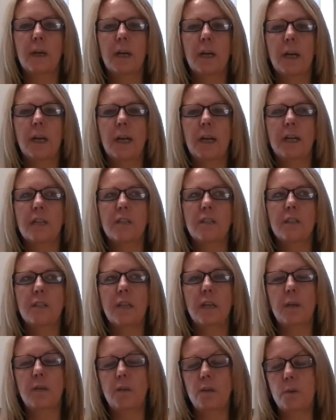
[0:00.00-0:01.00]
and
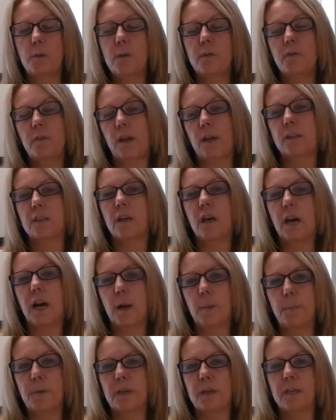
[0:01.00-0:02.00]
they do affect our
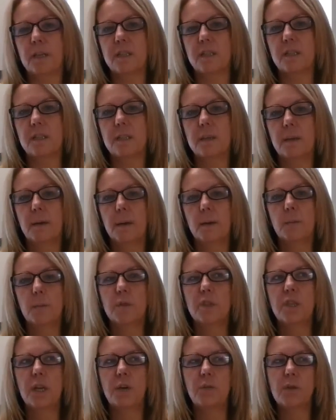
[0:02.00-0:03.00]
happiness. But
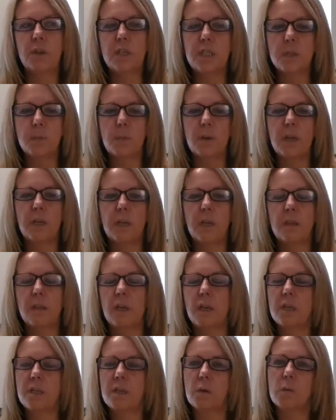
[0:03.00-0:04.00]
generally speaking,
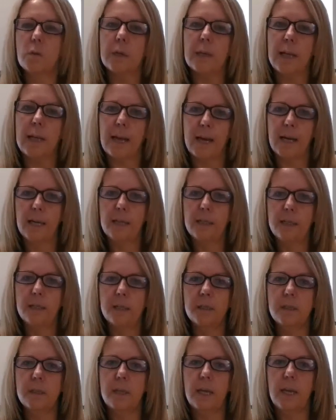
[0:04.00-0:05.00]
they don't
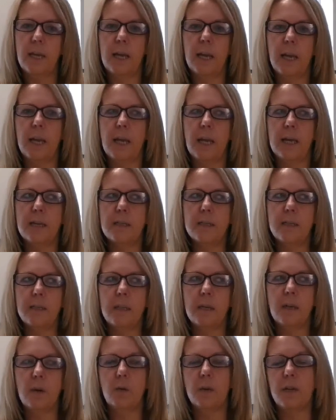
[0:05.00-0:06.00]
last, and
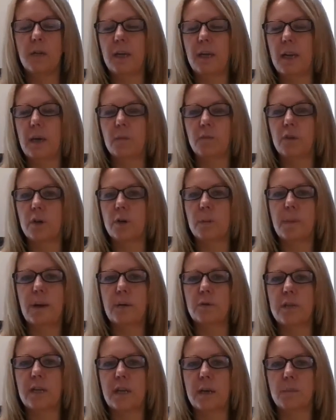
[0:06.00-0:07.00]
they only account for
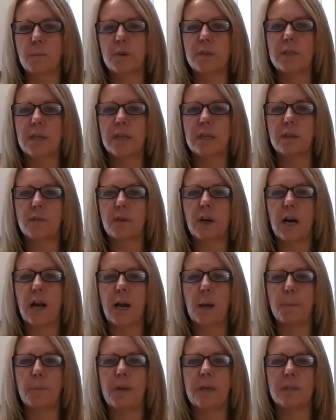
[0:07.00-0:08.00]
about 10% of our
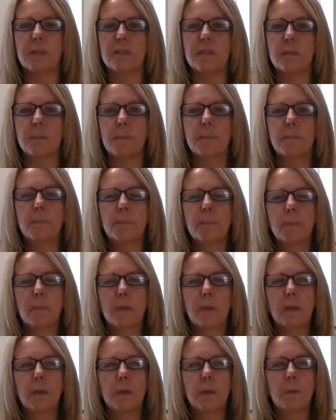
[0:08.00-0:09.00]
happiness.
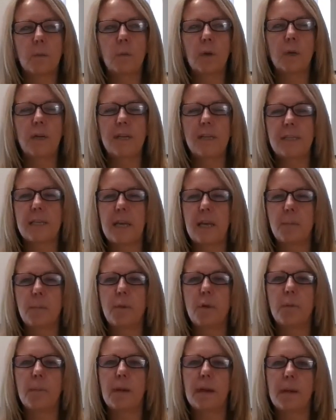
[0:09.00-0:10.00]
One
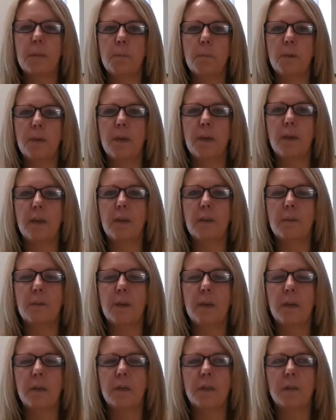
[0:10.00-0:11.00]
example might be
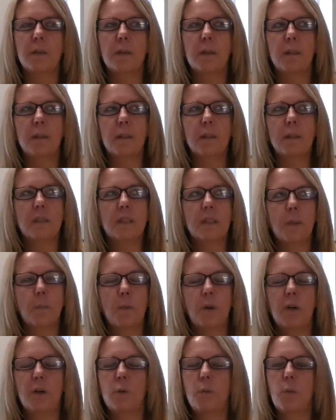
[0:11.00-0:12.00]

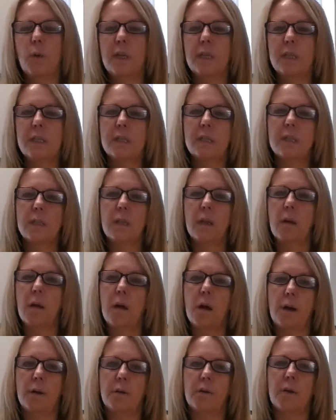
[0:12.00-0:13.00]
someone who wins the
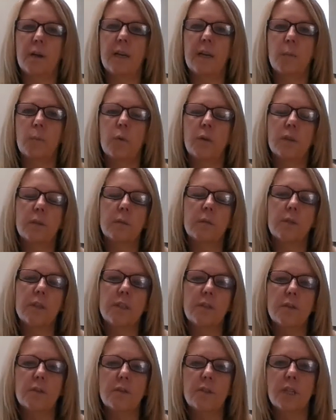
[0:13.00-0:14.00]
lottery, and what the
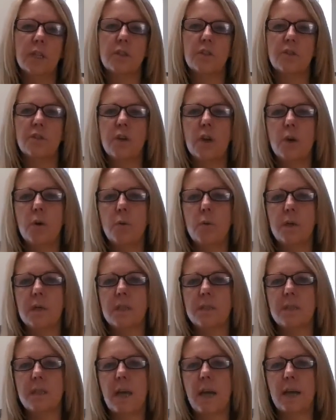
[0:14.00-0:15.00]
research has shown
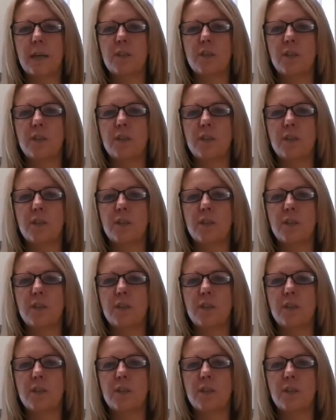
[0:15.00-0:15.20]
is that